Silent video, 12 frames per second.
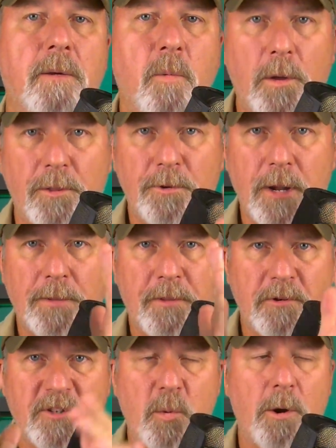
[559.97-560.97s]
whether or not
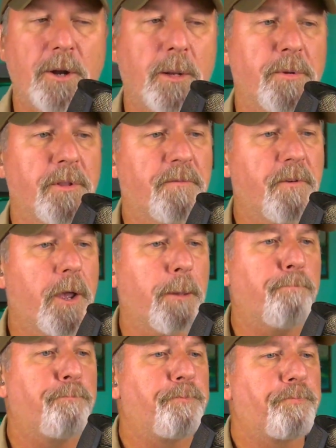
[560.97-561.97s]
they're squared up in the frame.